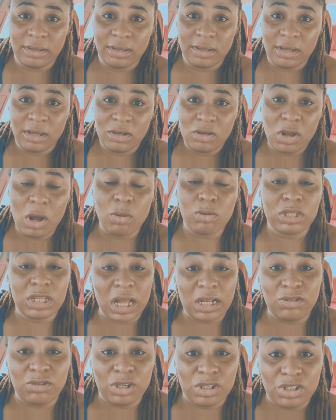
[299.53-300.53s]
They will
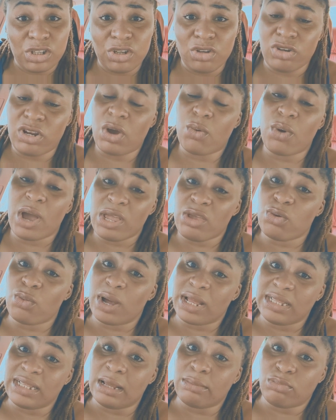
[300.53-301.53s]
start treating you the way you
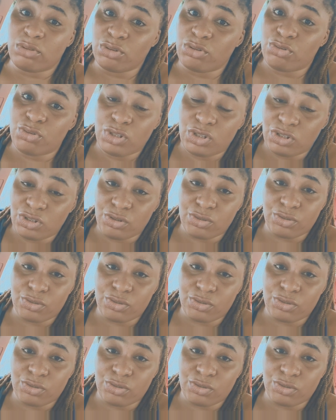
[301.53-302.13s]
want them to treat you.